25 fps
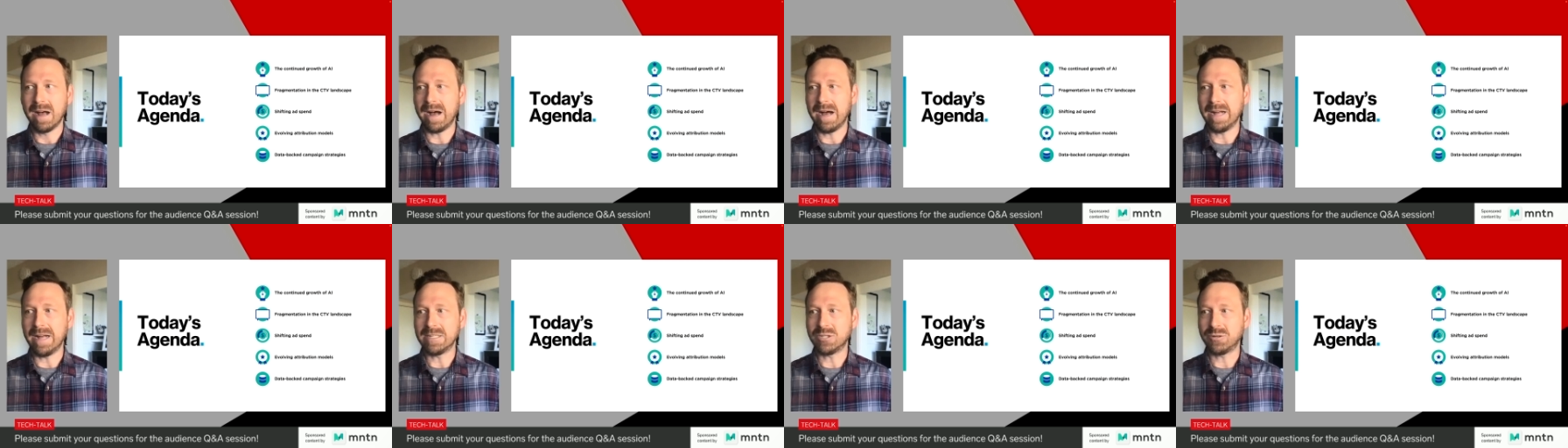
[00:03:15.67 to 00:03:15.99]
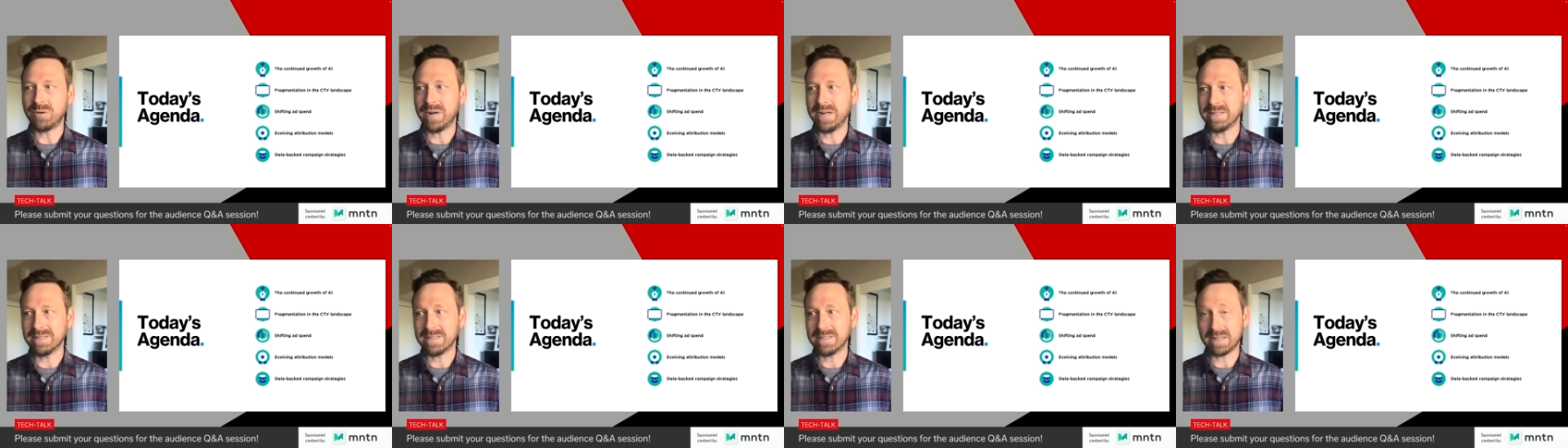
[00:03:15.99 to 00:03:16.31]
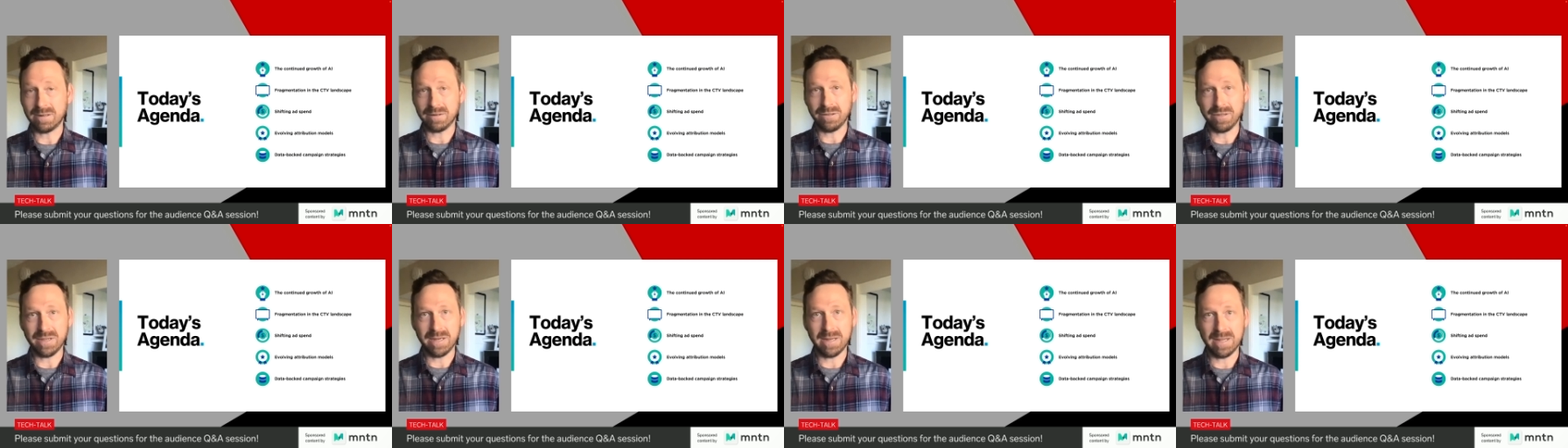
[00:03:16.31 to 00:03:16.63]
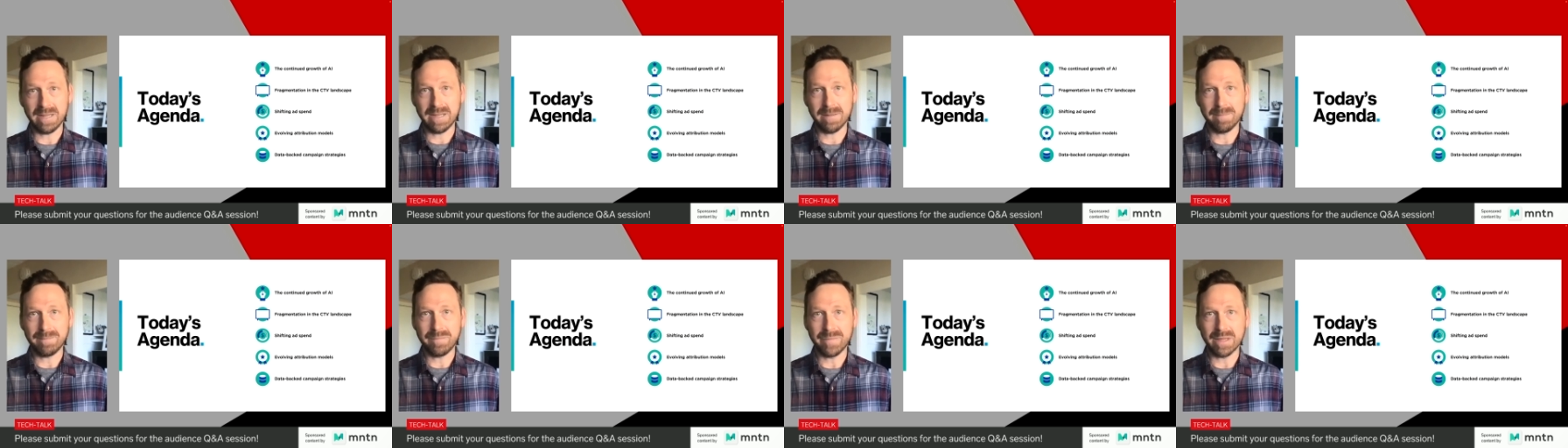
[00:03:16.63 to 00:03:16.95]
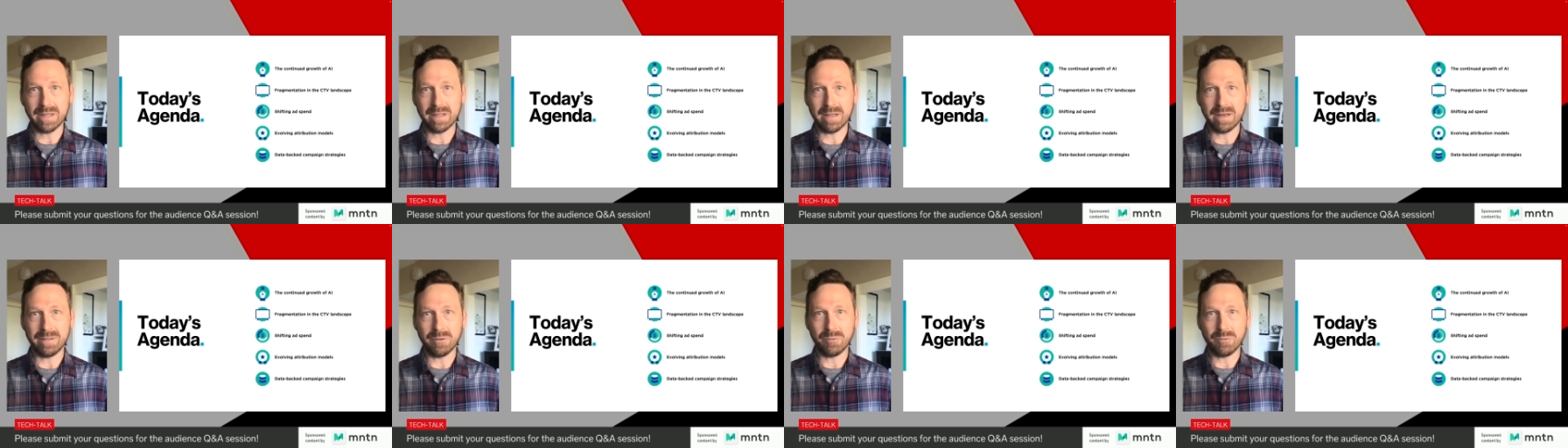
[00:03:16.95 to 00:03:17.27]
trends that are leading
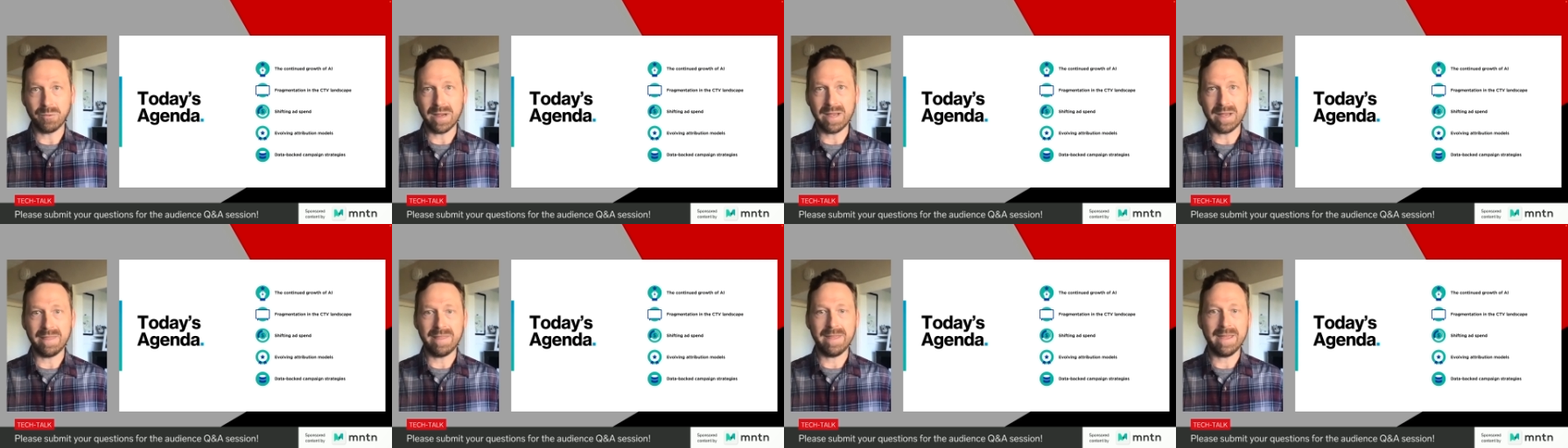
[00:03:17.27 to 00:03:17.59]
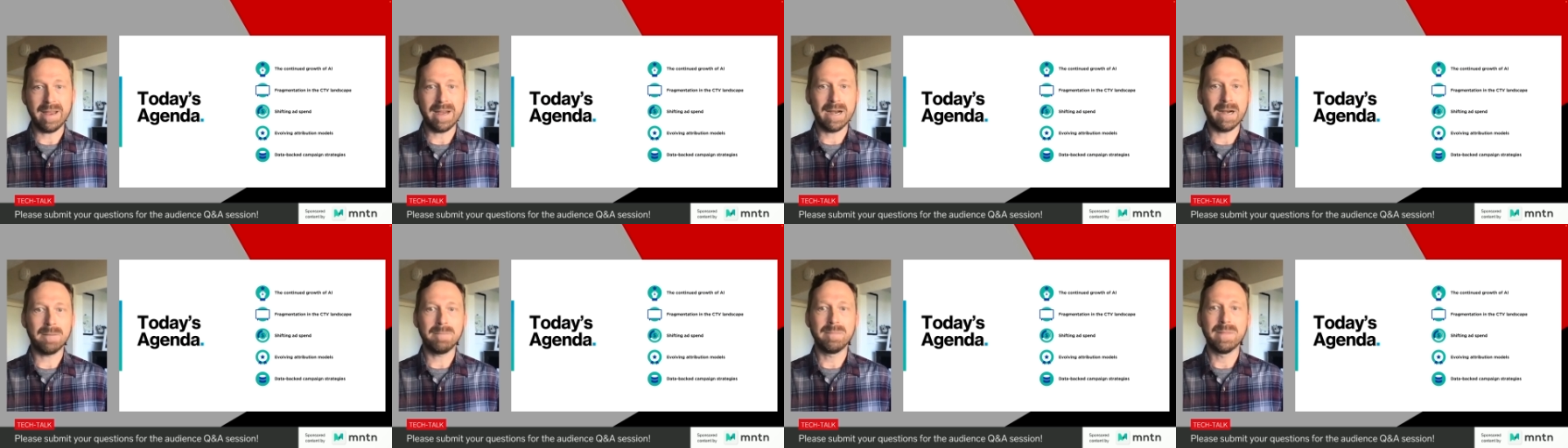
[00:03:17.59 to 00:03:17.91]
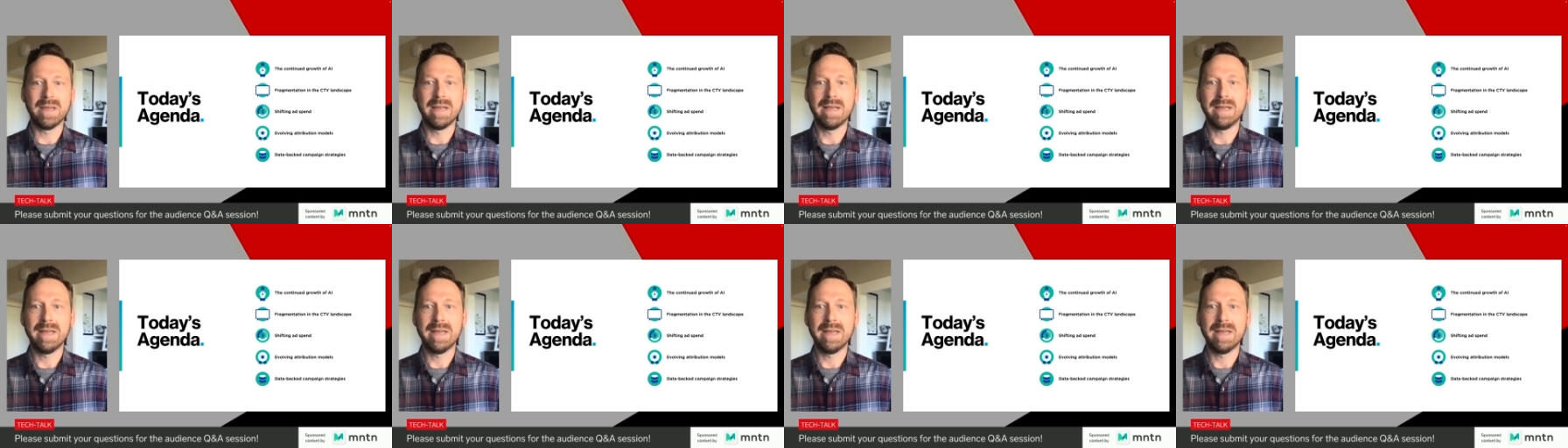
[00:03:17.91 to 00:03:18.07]
the way there.